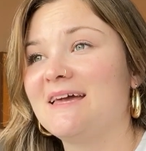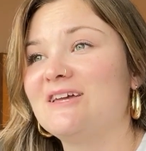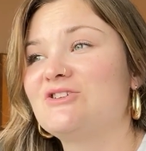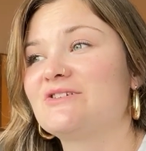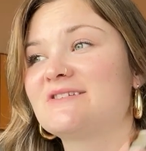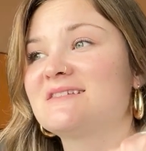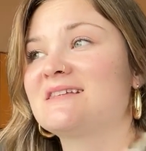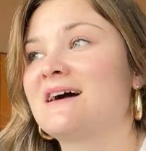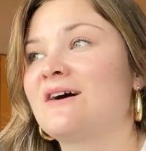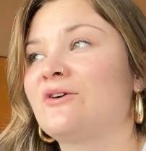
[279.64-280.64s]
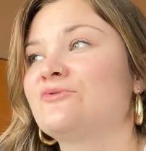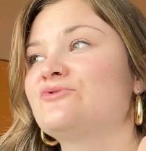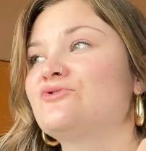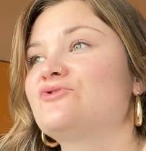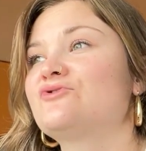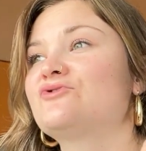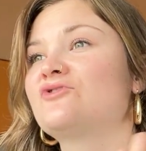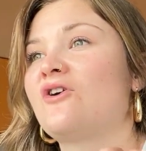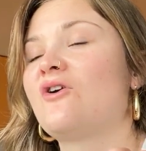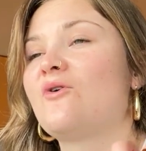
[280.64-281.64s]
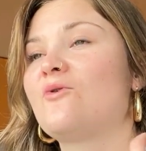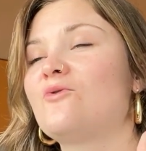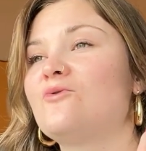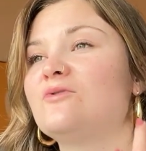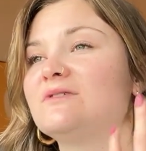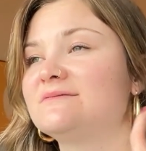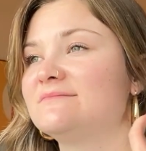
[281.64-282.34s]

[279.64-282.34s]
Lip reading: It just sounds so